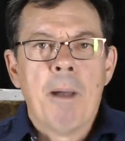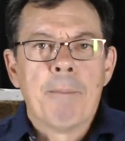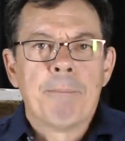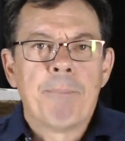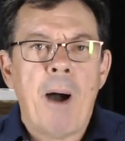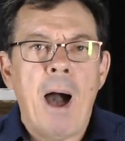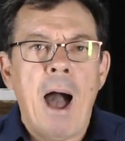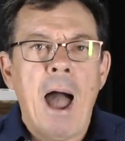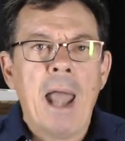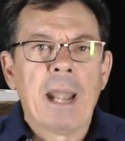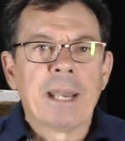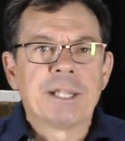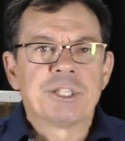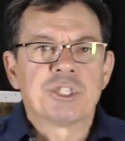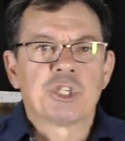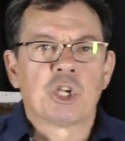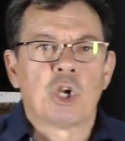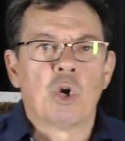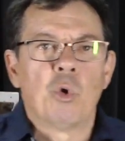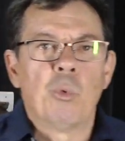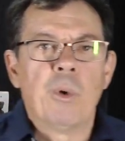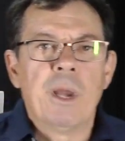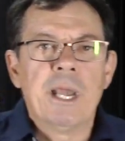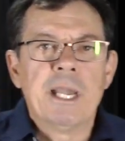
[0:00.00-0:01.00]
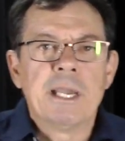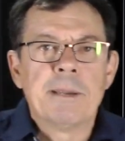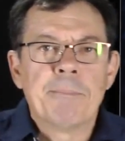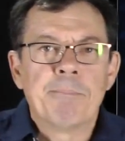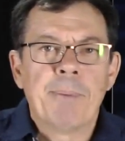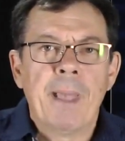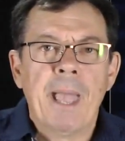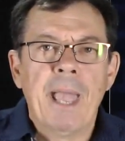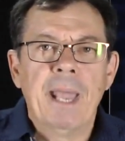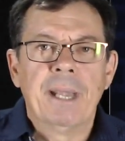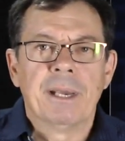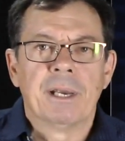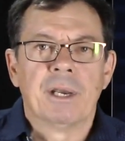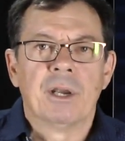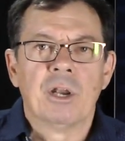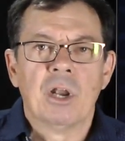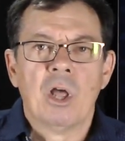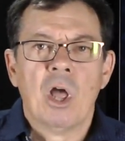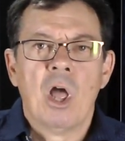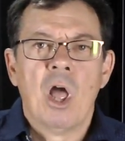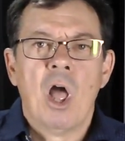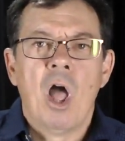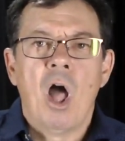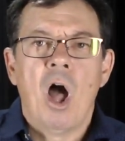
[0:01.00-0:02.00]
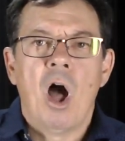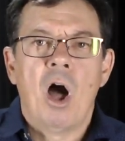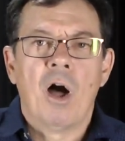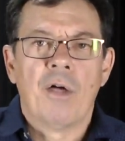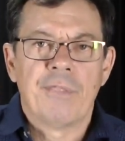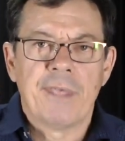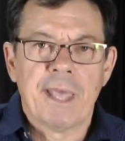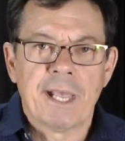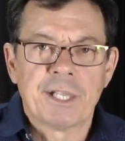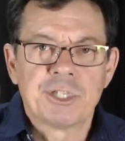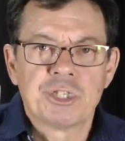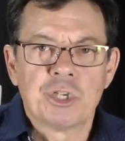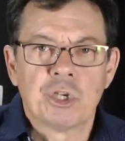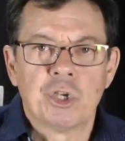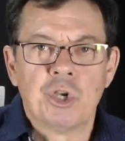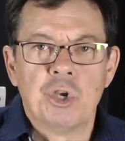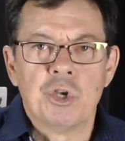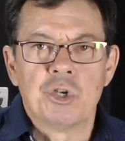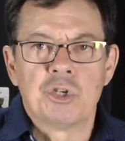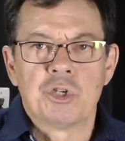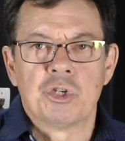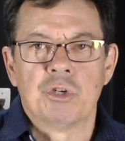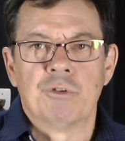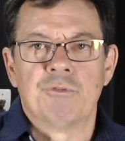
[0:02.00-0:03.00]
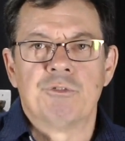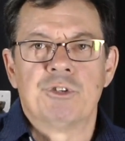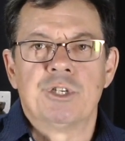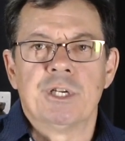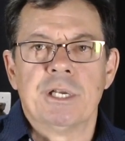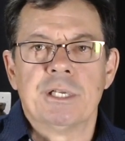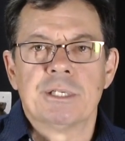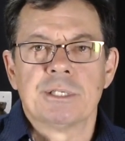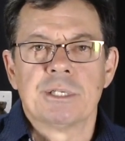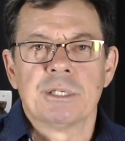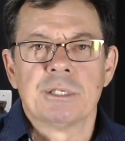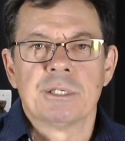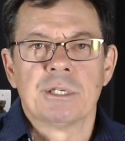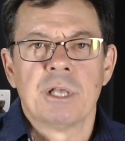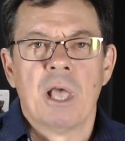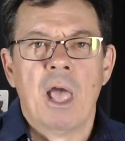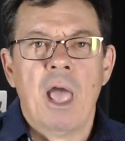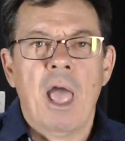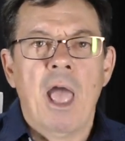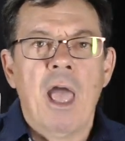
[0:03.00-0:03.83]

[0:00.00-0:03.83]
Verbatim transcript: Pilate's career depended on the execution of Jesus.